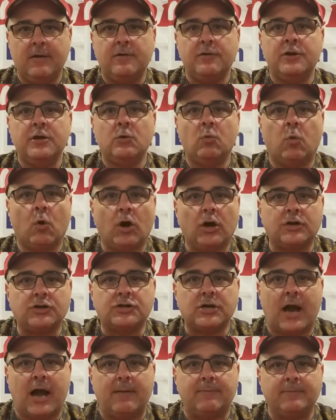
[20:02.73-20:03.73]
The
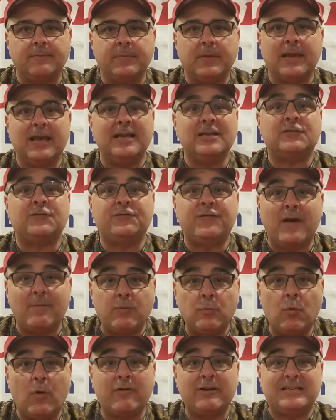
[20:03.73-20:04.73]
workshop is
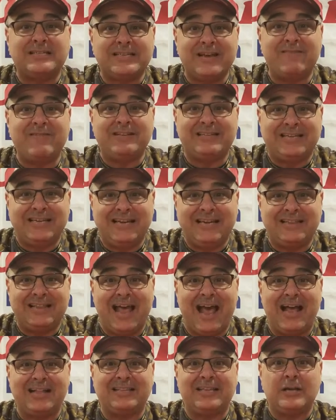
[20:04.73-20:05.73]
February 17th
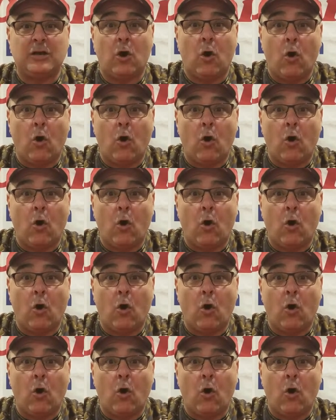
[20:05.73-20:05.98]
at the